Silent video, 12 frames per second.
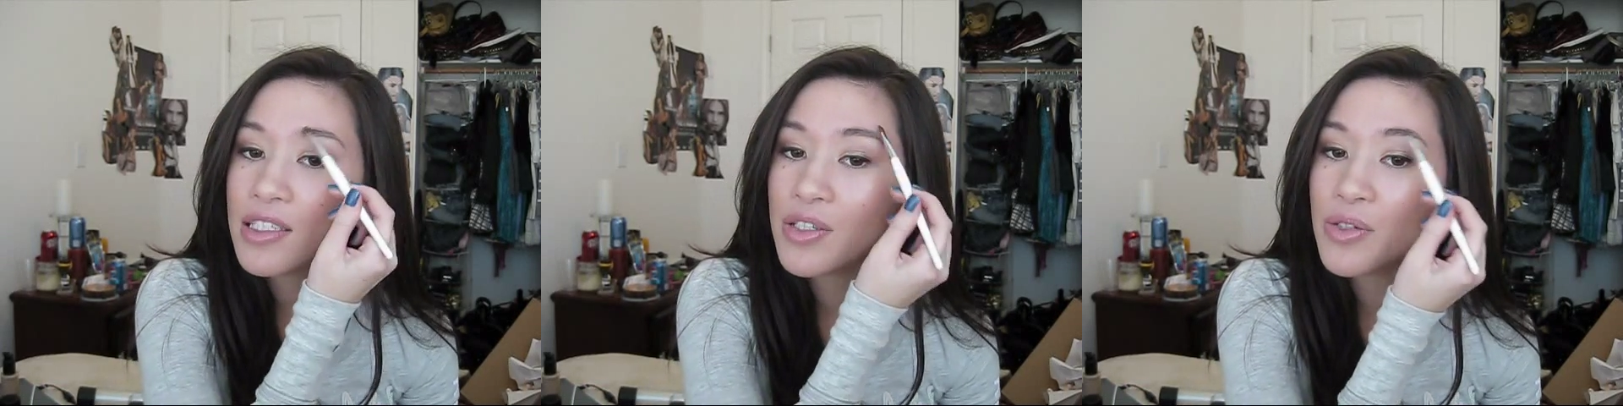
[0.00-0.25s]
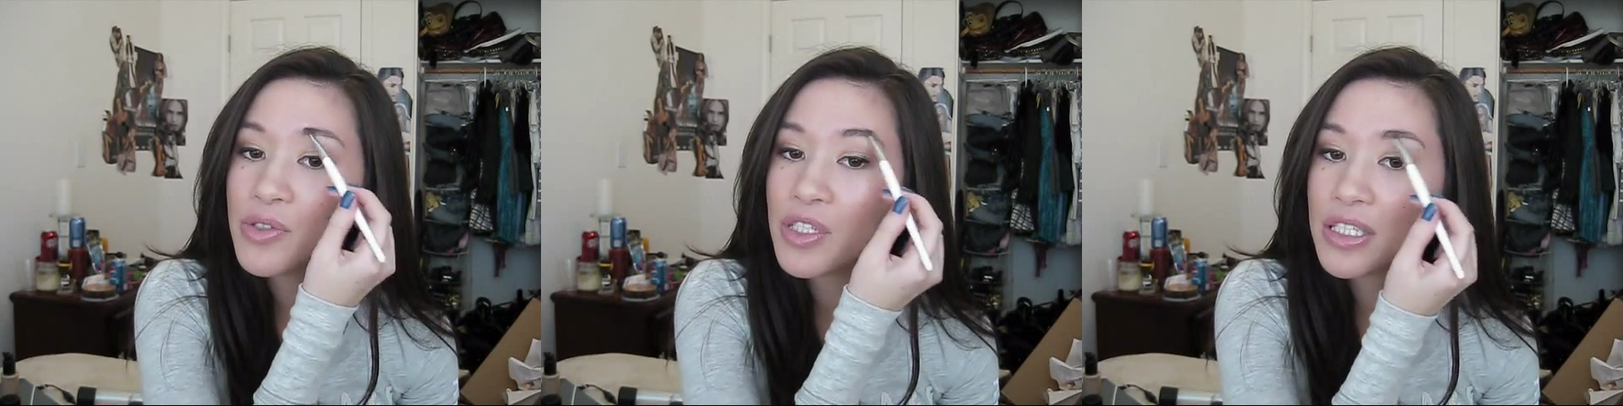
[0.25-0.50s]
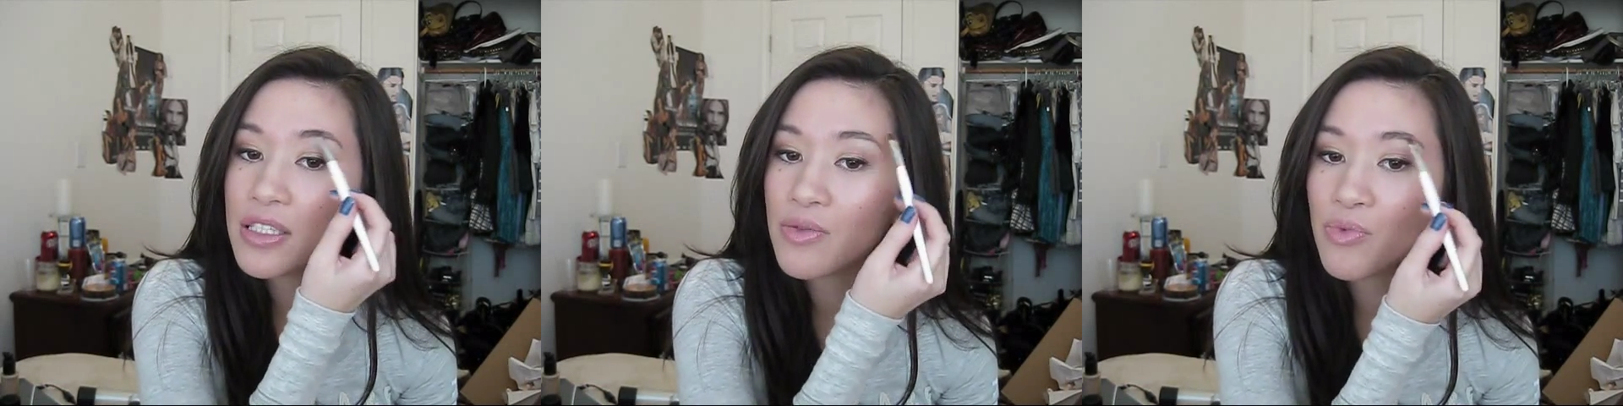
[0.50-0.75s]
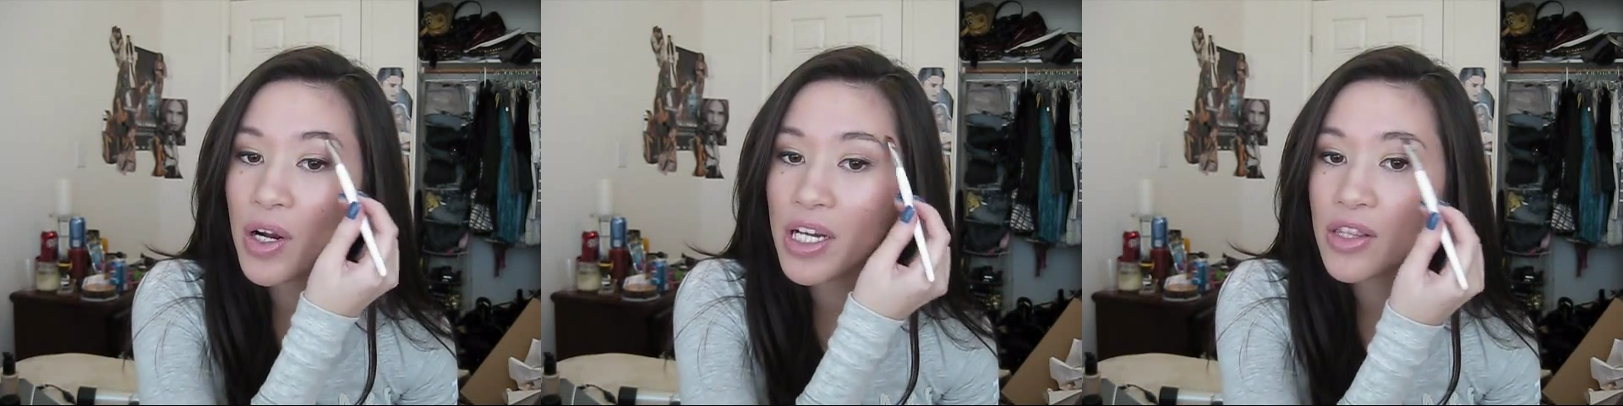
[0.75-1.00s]
to
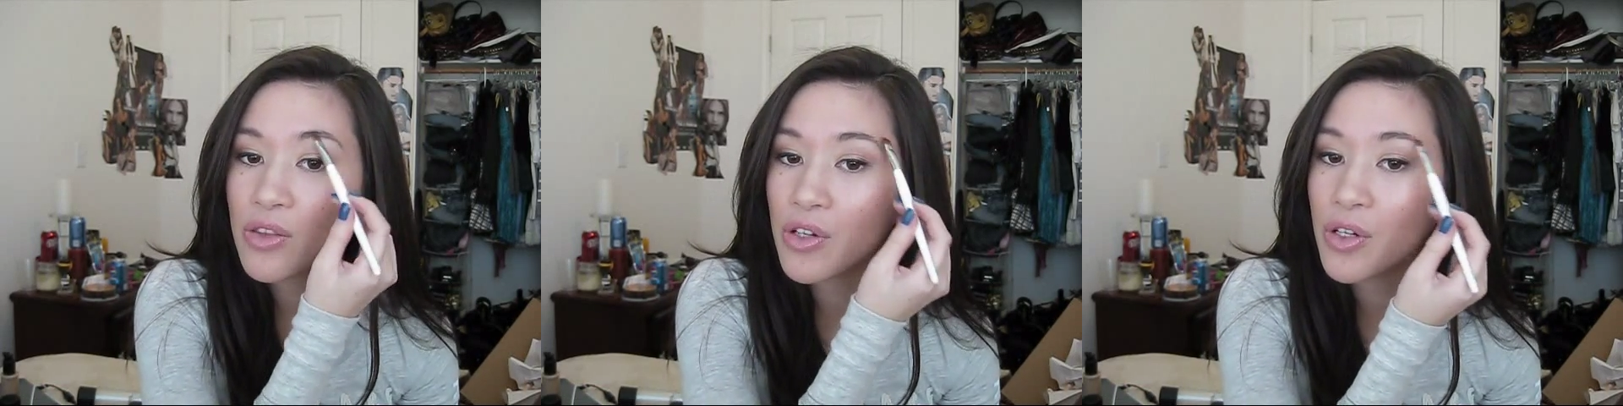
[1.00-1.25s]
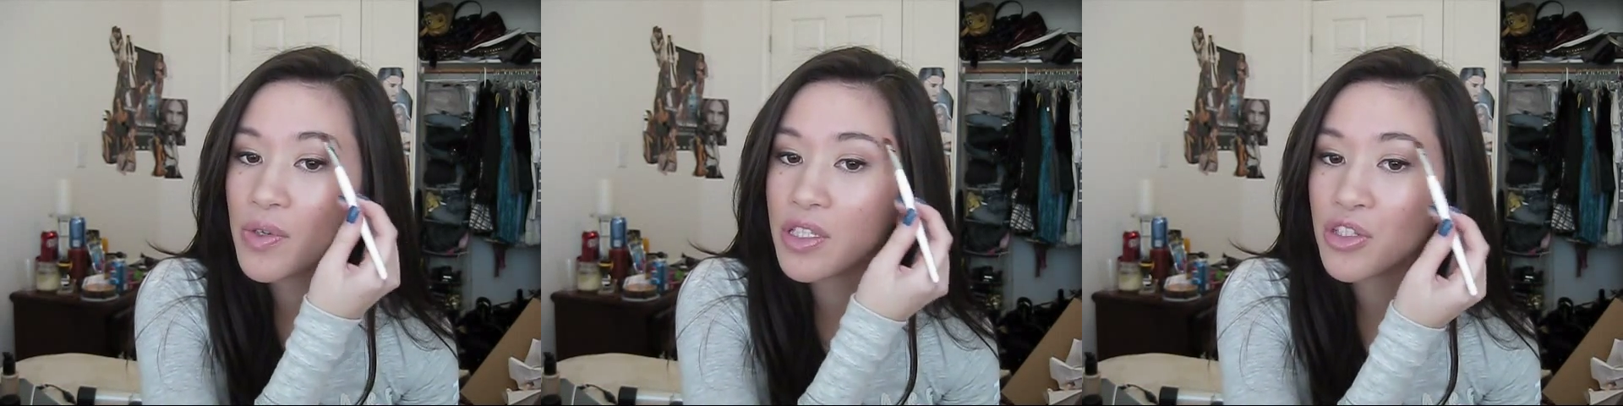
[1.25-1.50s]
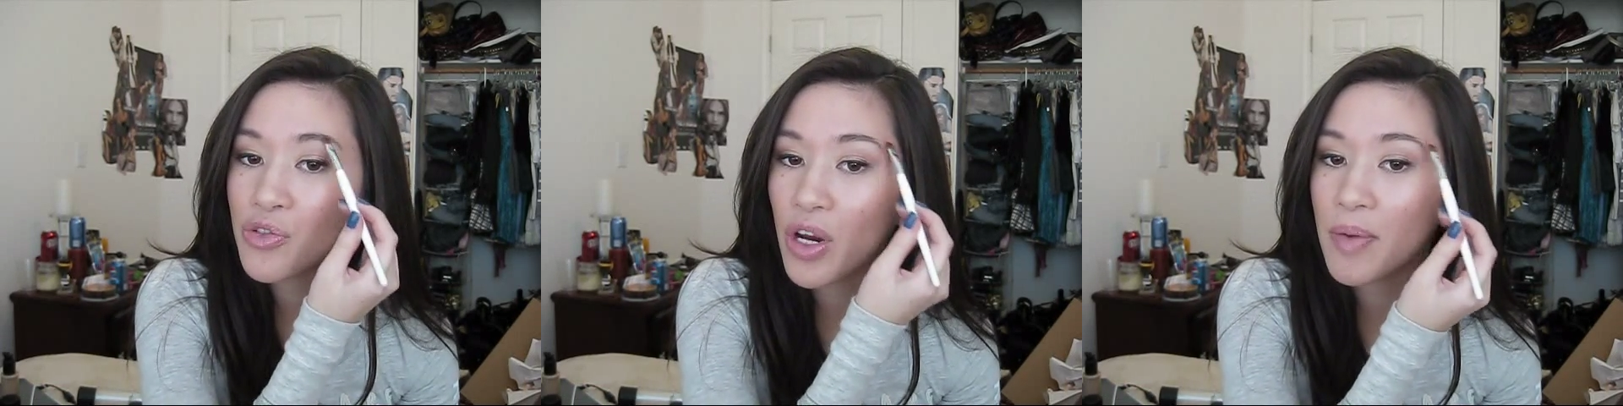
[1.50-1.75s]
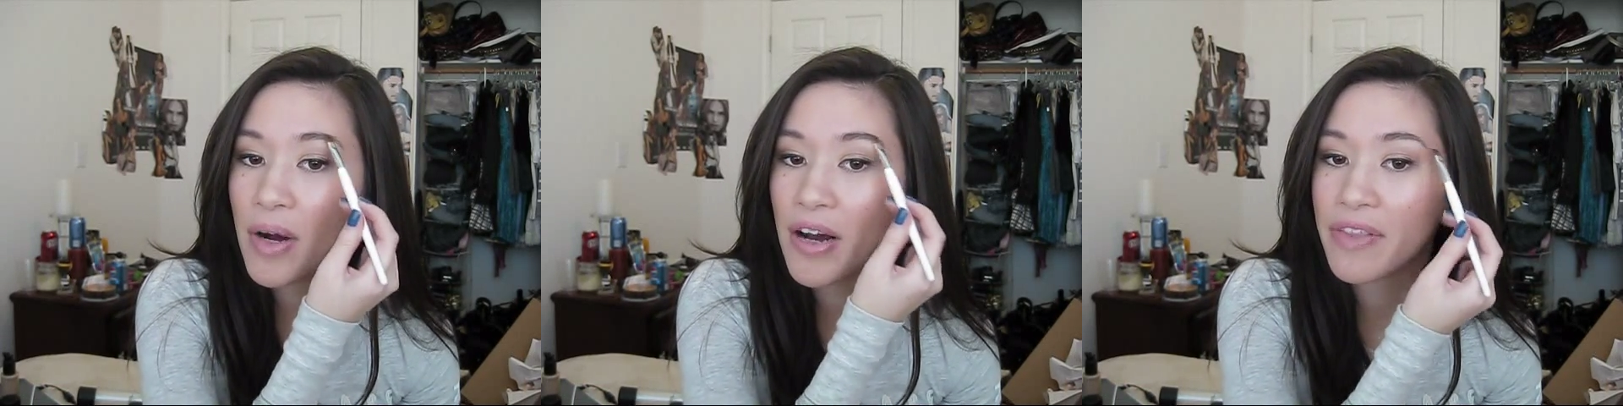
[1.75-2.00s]
just run it through and
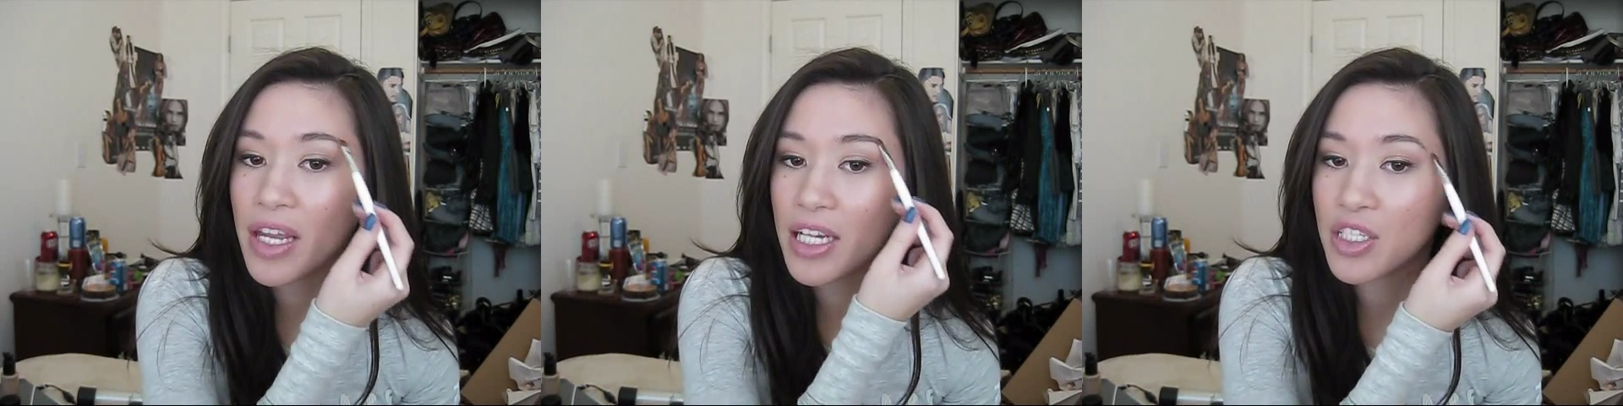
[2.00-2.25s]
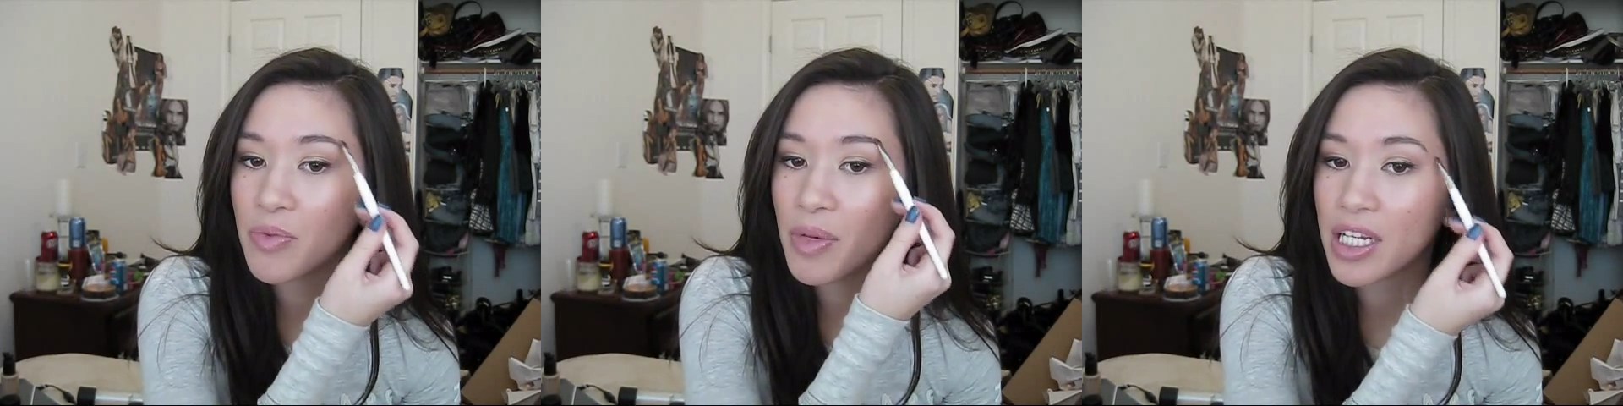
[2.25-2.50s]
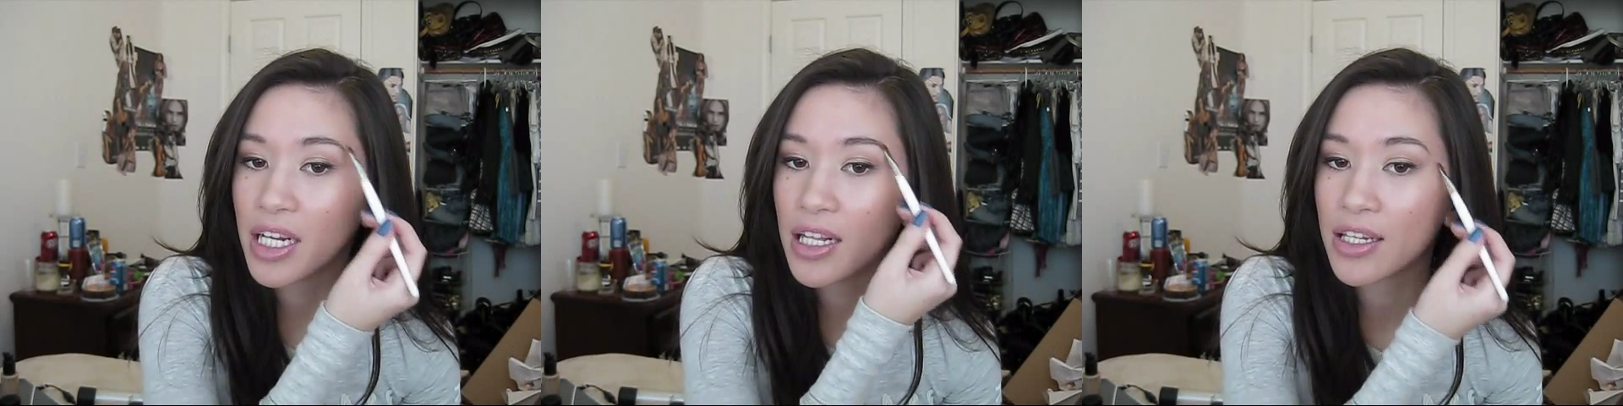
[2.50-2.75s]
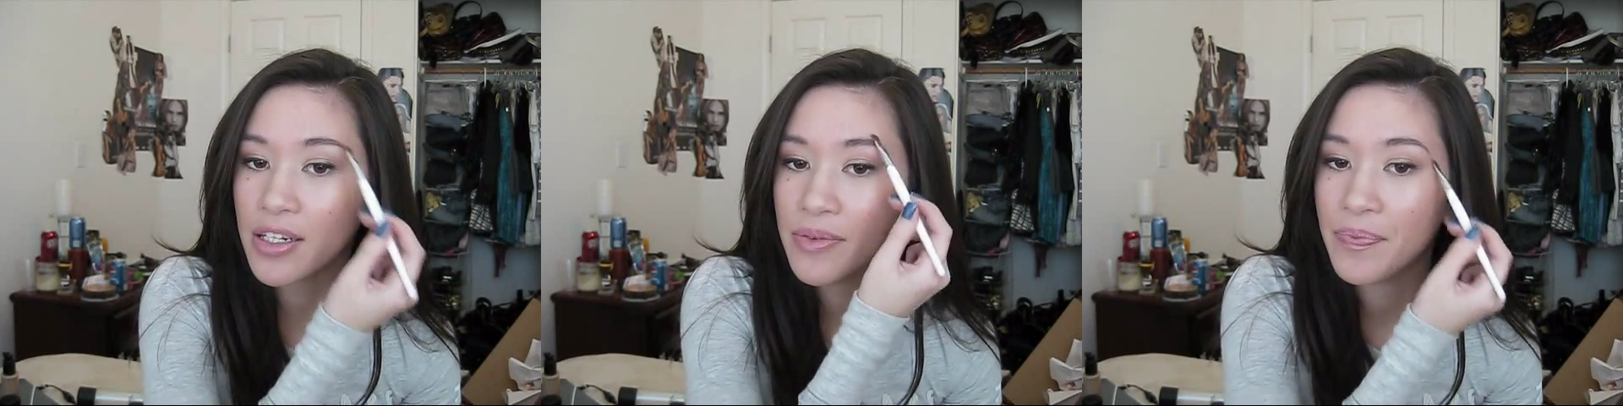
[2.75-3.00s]
scrape off that extra bit of
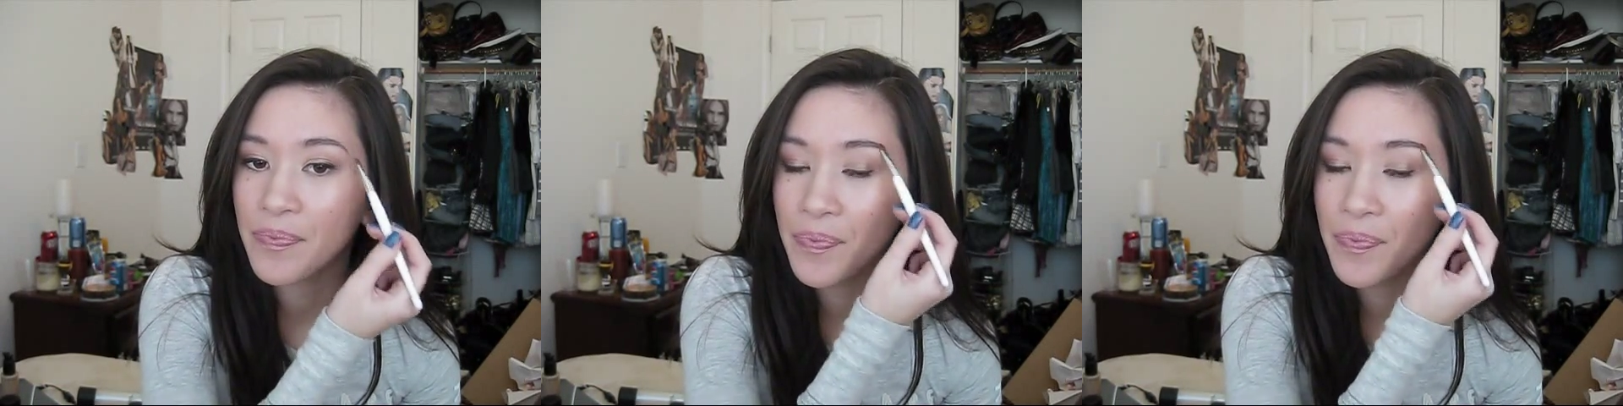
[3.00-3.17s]
color.